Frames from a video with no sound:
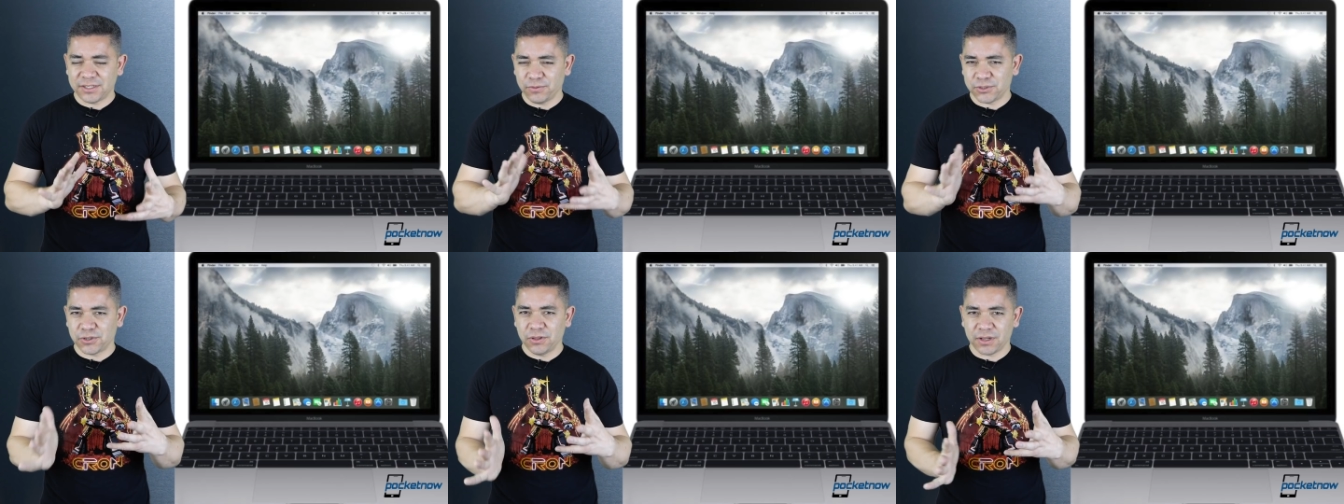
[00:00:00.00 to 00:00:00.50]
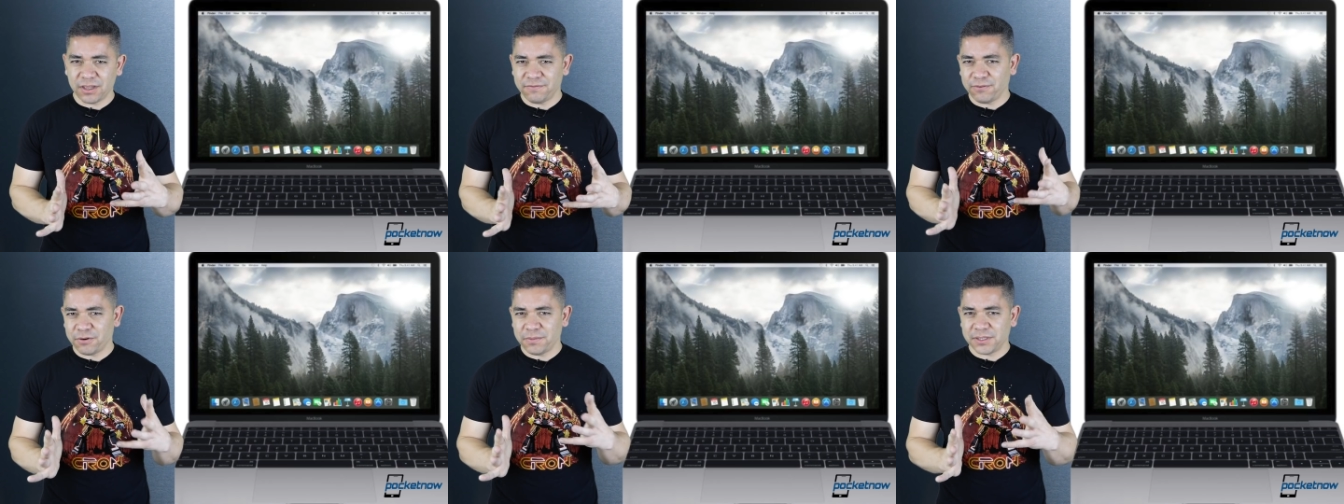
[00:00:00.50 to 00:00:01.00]
and what you're looking
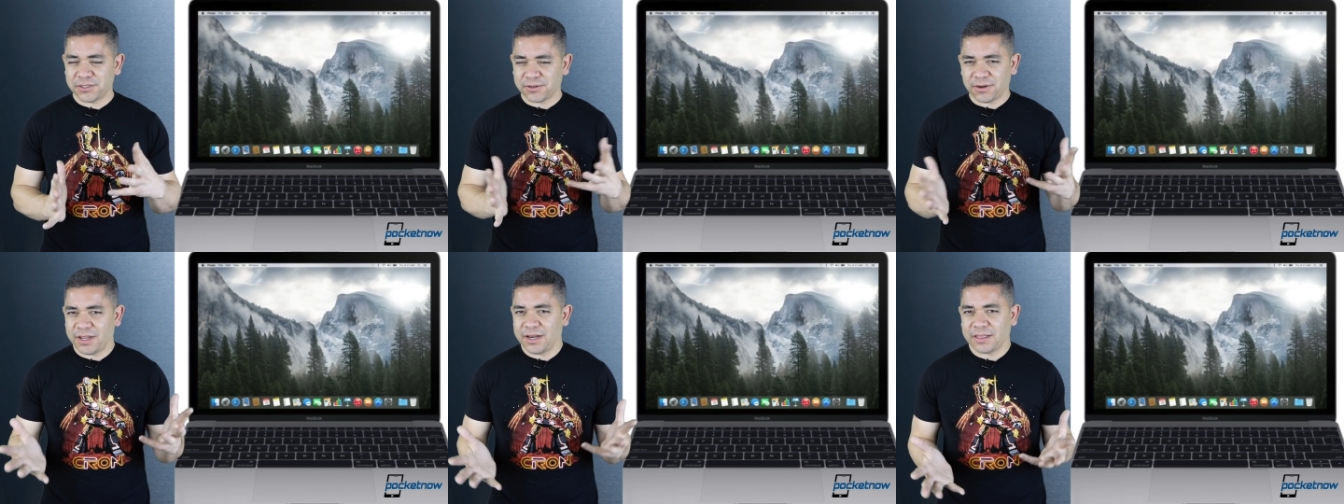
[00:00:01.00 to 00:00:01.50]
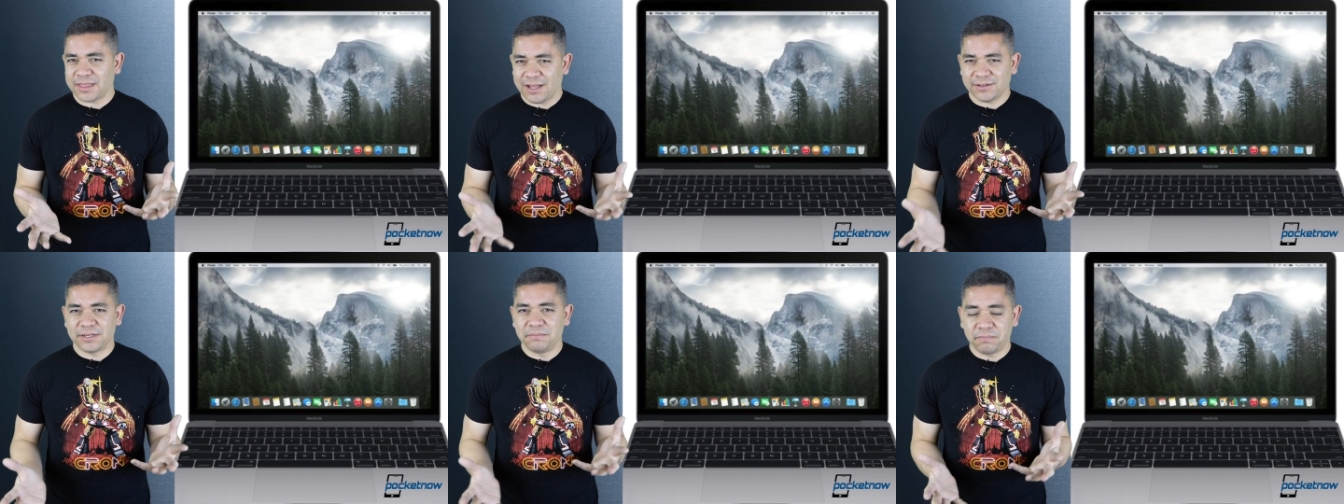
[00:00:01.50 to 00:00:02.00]
for, but it's starting at a
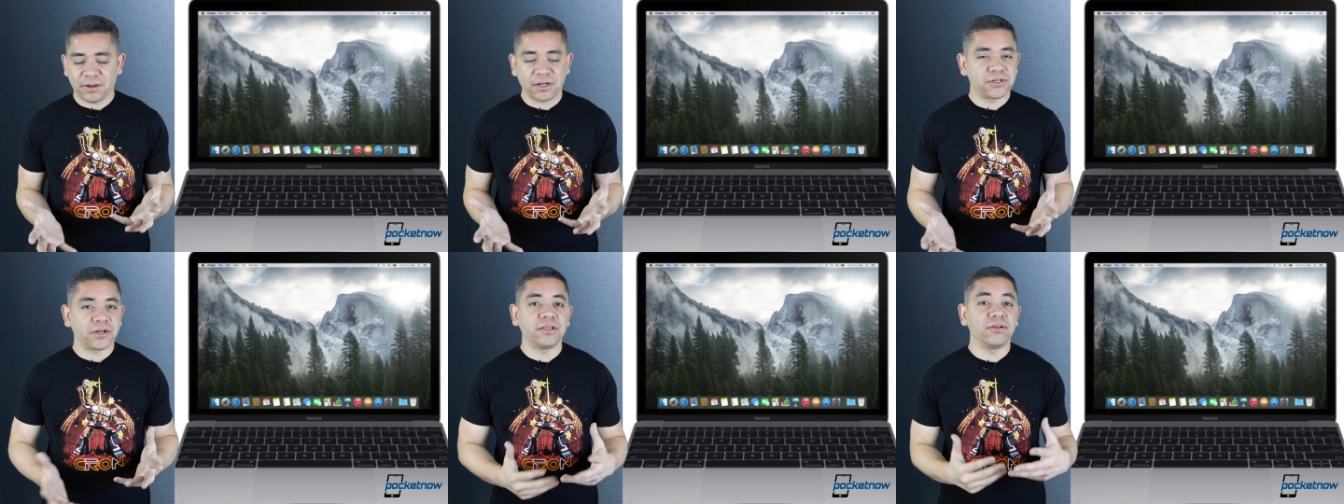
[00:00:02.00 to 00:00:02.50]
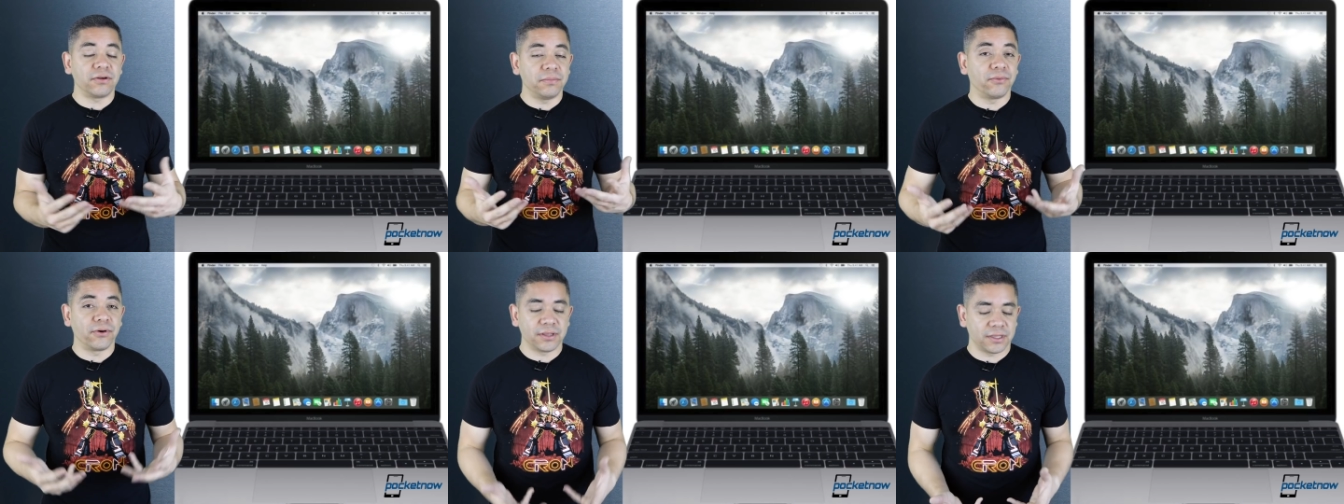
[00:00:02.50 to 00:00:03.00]
thousand bucks. You can learn
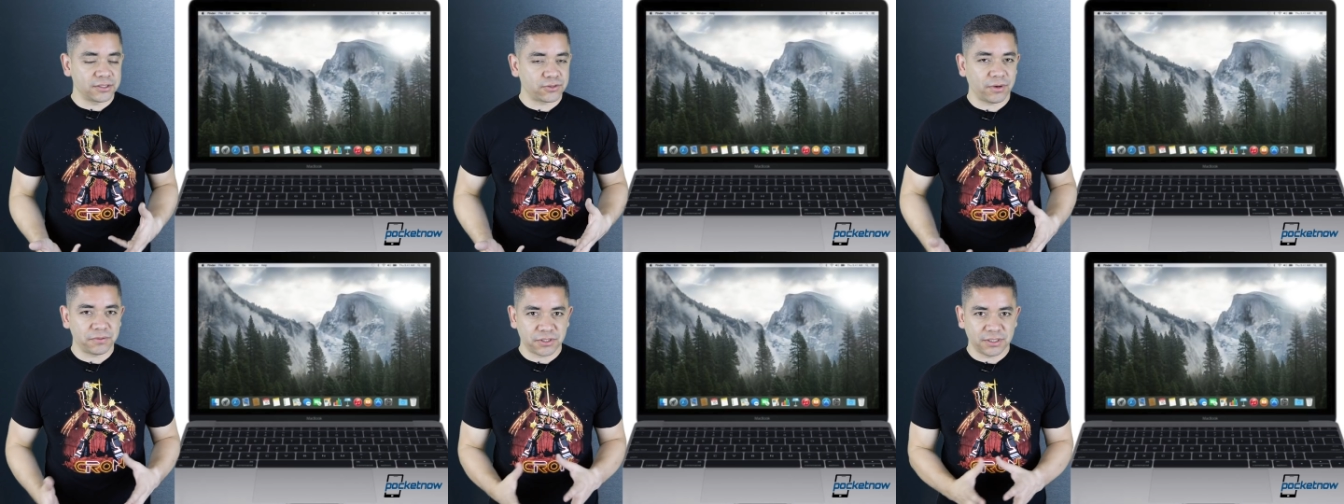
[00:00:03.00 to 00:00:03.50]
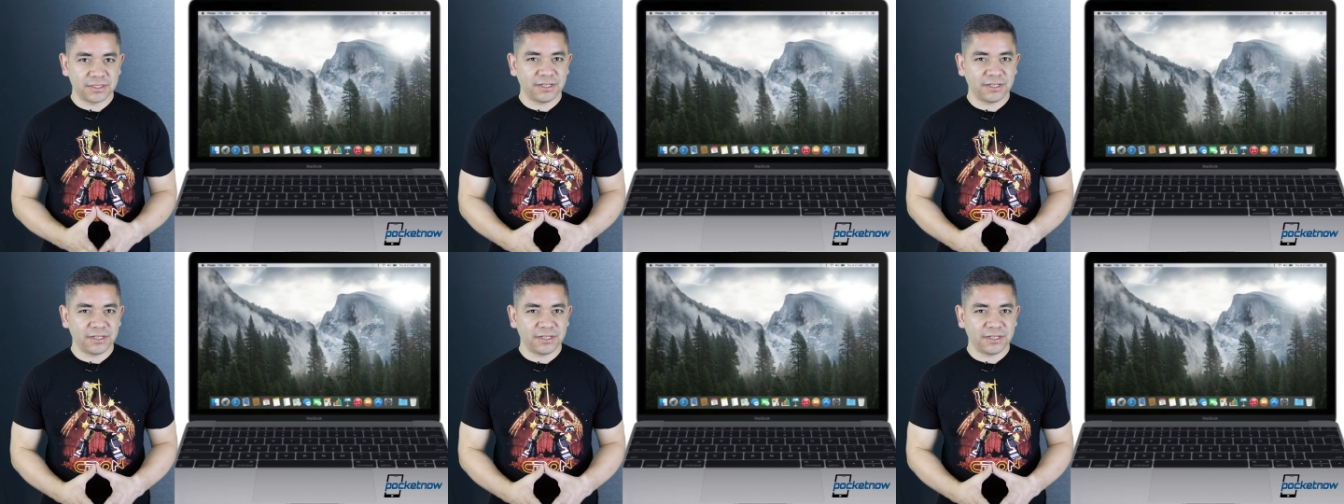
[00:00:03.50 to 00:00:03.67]
more in the description.